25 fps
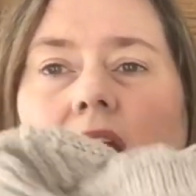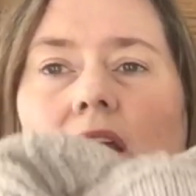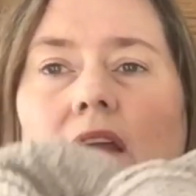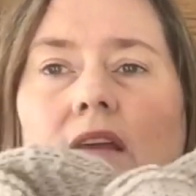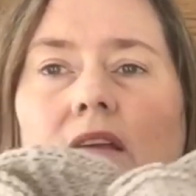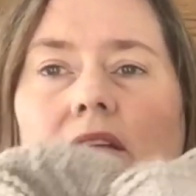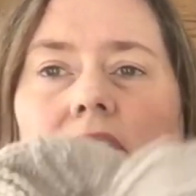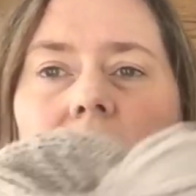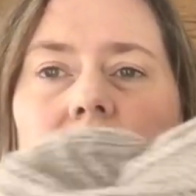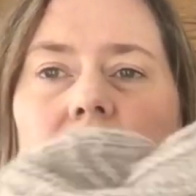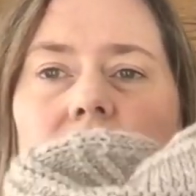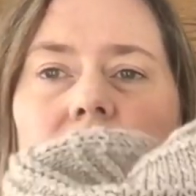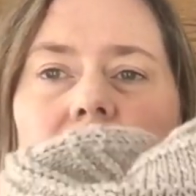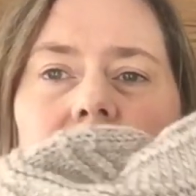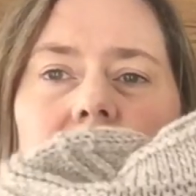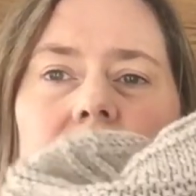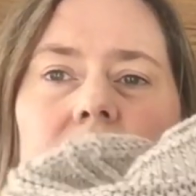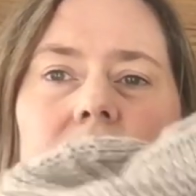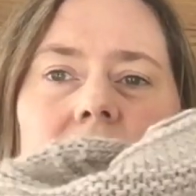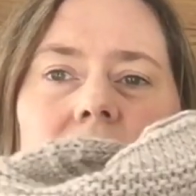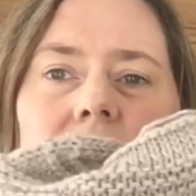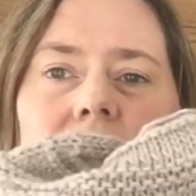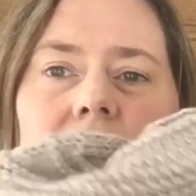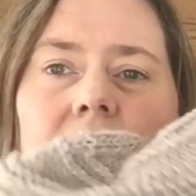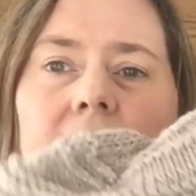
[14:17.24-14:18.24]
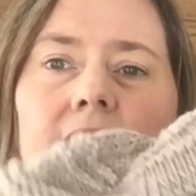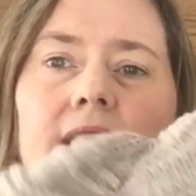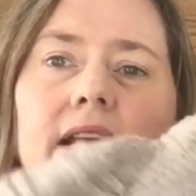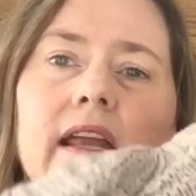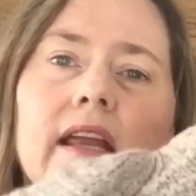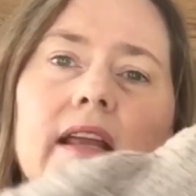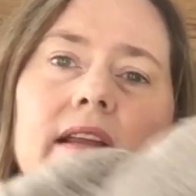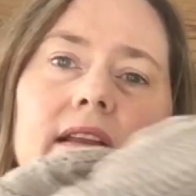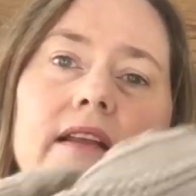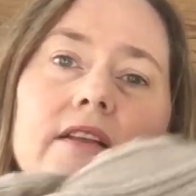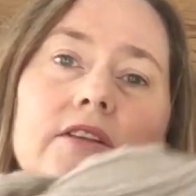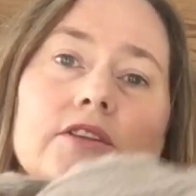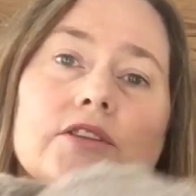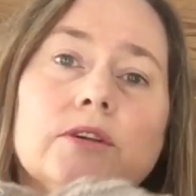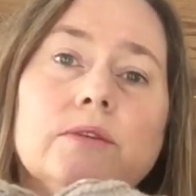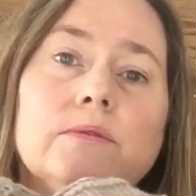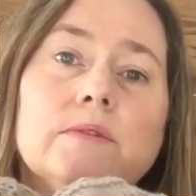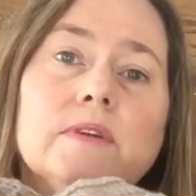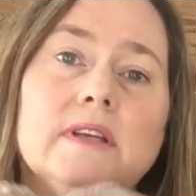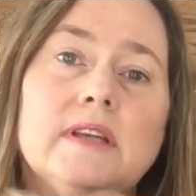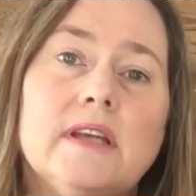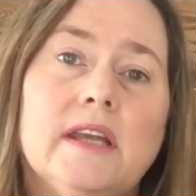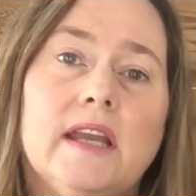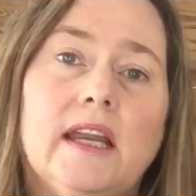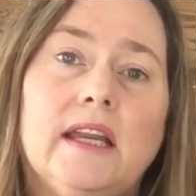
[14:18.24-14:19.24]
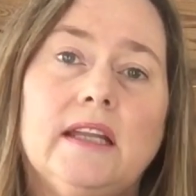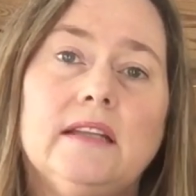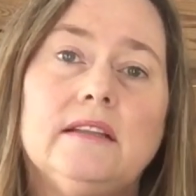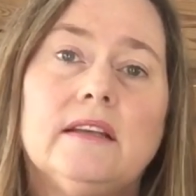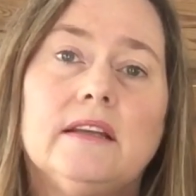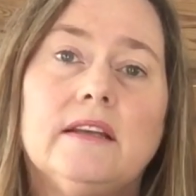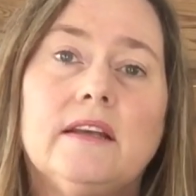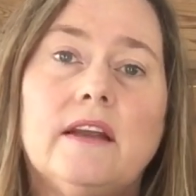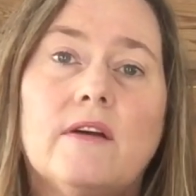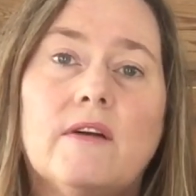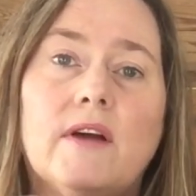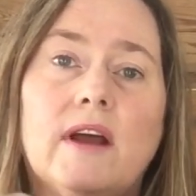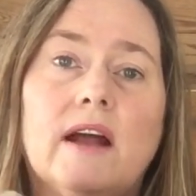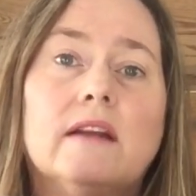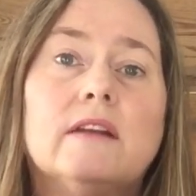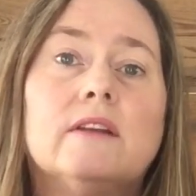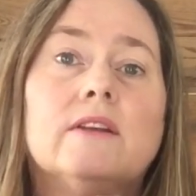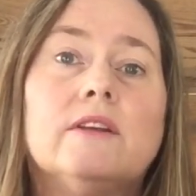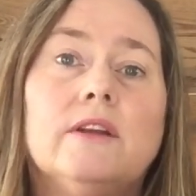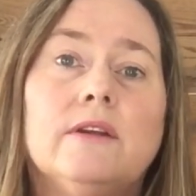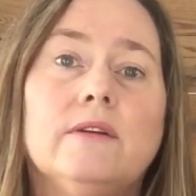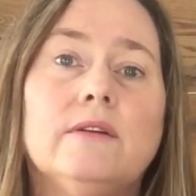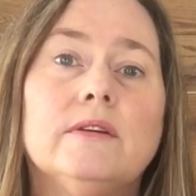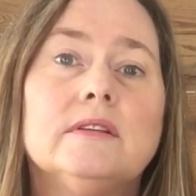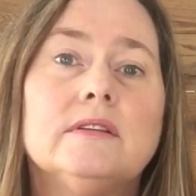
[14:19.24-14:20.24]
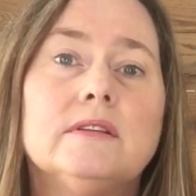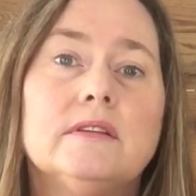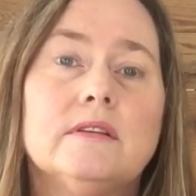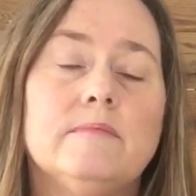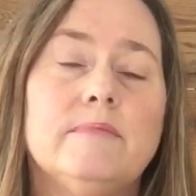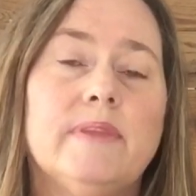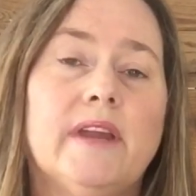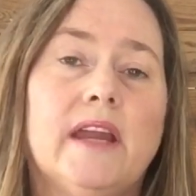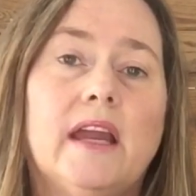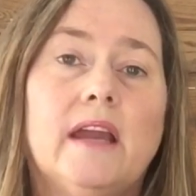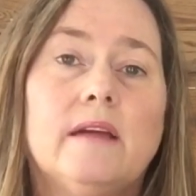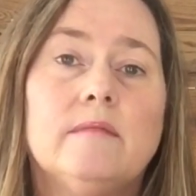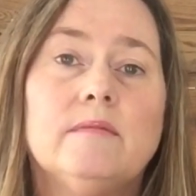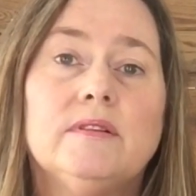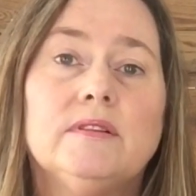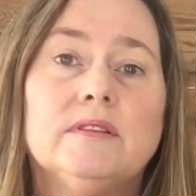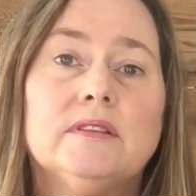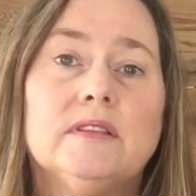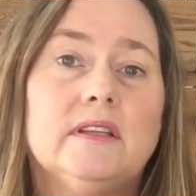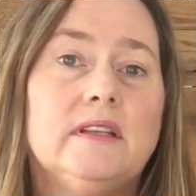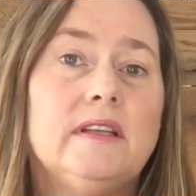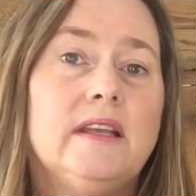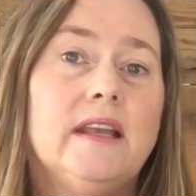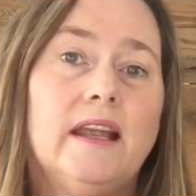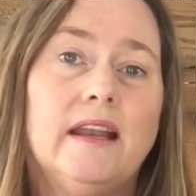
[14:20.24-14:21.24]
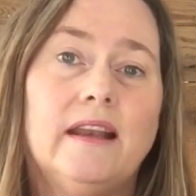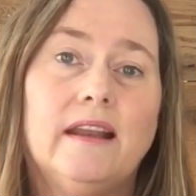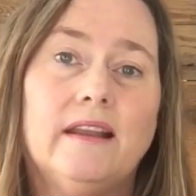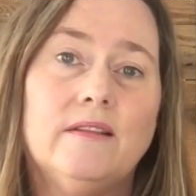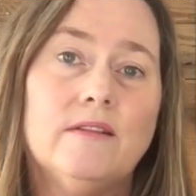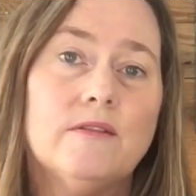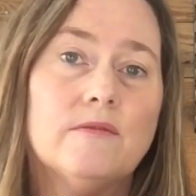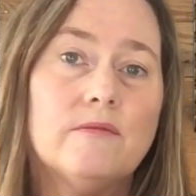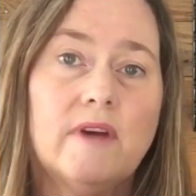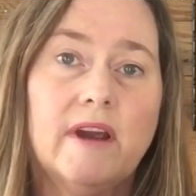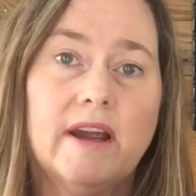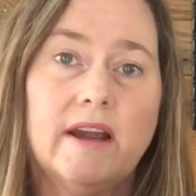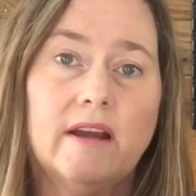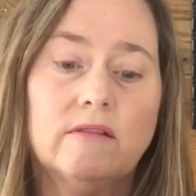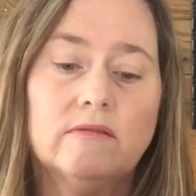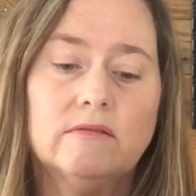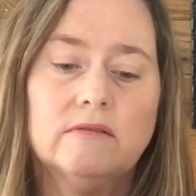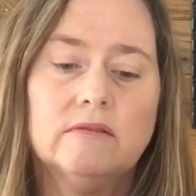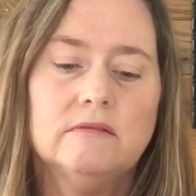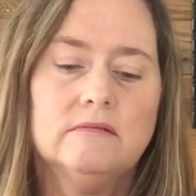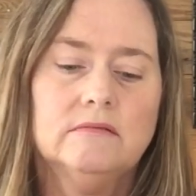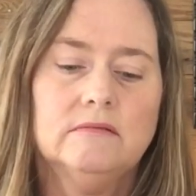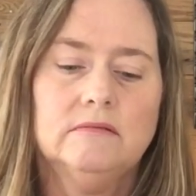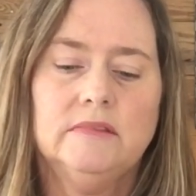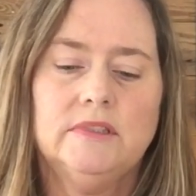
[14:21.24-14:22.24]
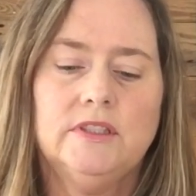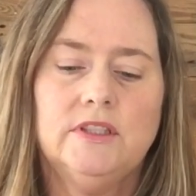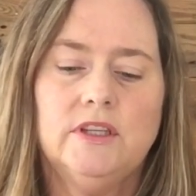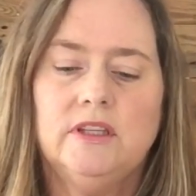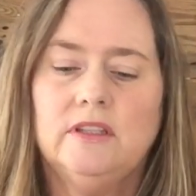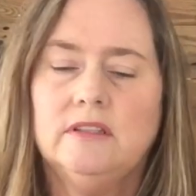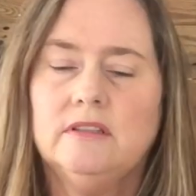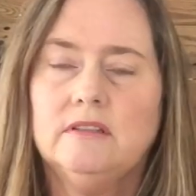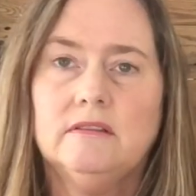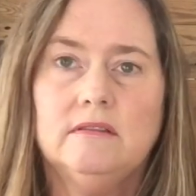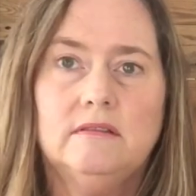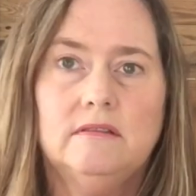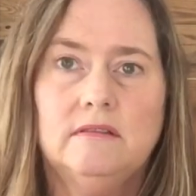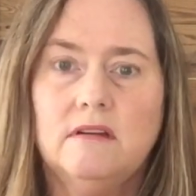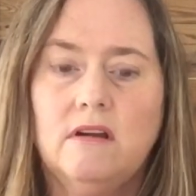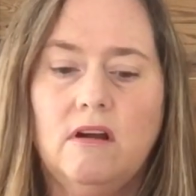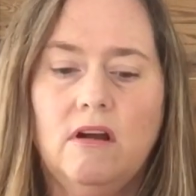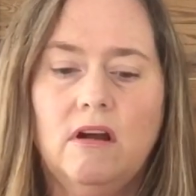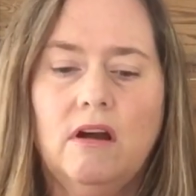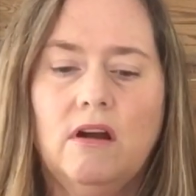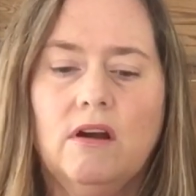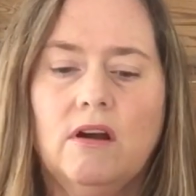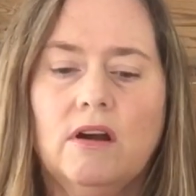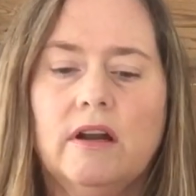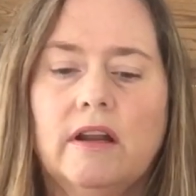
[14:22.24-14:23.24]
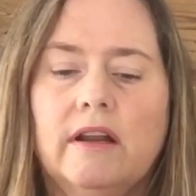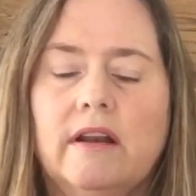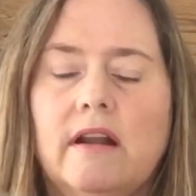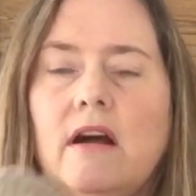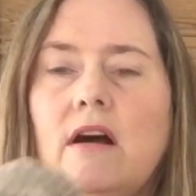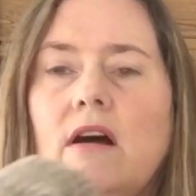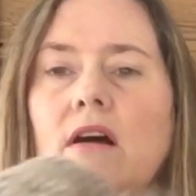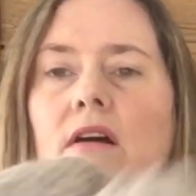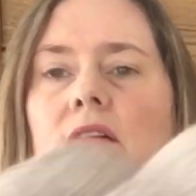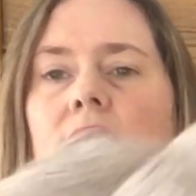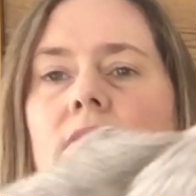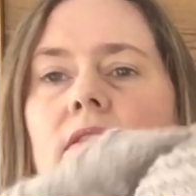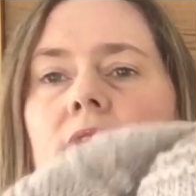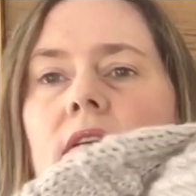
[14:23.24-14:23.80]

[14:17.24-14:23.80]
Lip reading: So the technique that you would need to know how to do is to be able to knit in the round, which is not hard at all.